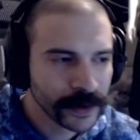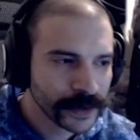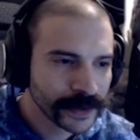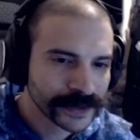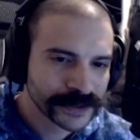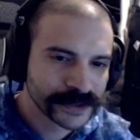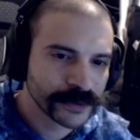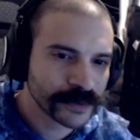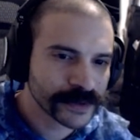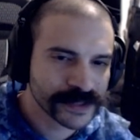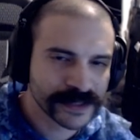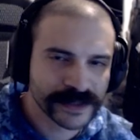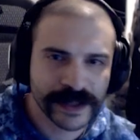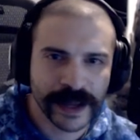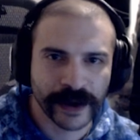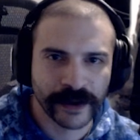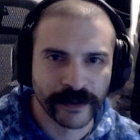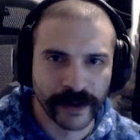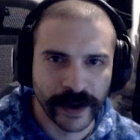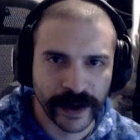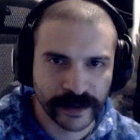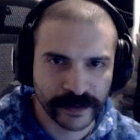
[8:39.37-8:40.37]
She wasn't that
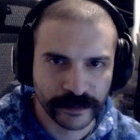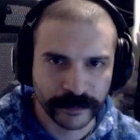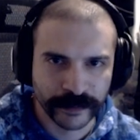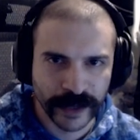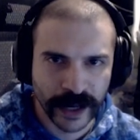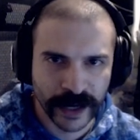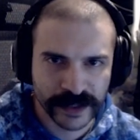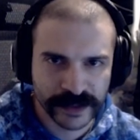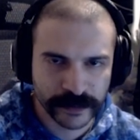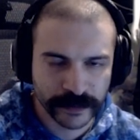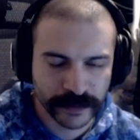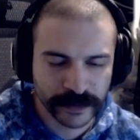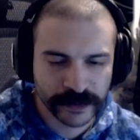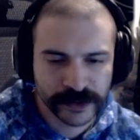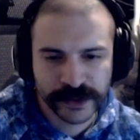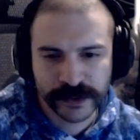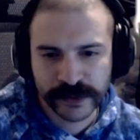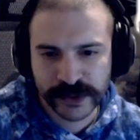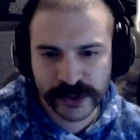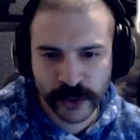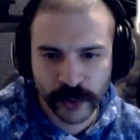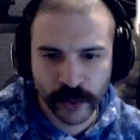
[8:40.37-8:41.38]
great, to be honest with you. She
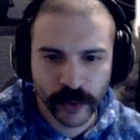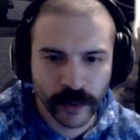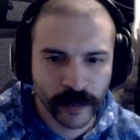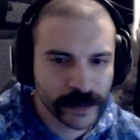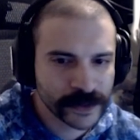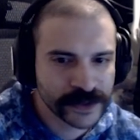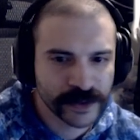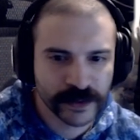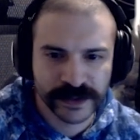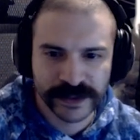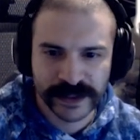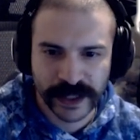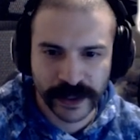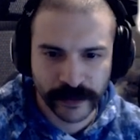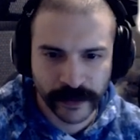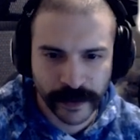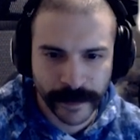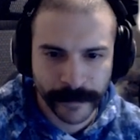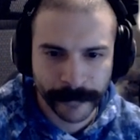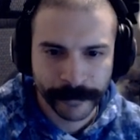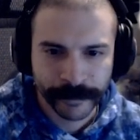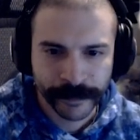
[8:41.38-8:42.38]
was cool, but she wasn't that
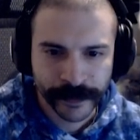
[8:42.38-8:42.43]
great.